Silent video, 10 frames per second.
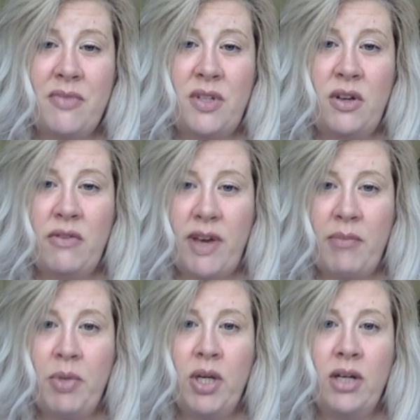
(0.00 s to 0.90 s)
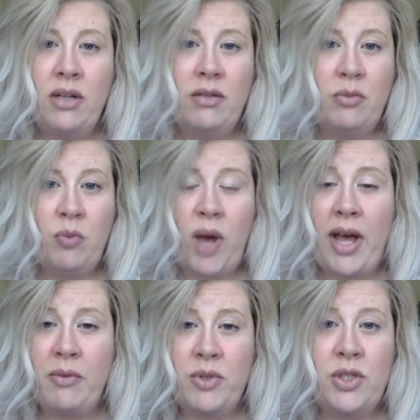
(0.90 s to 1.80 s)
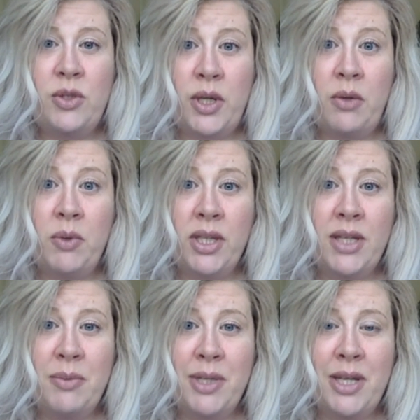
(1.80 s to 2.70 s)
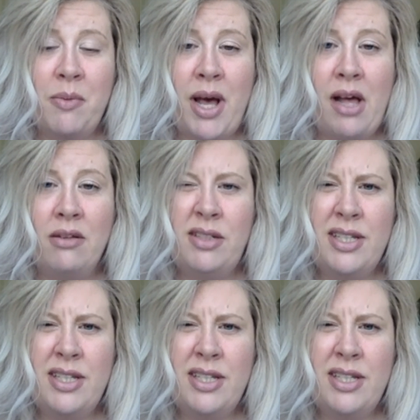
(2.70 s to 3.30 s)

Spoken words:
November, I was doing really, really well.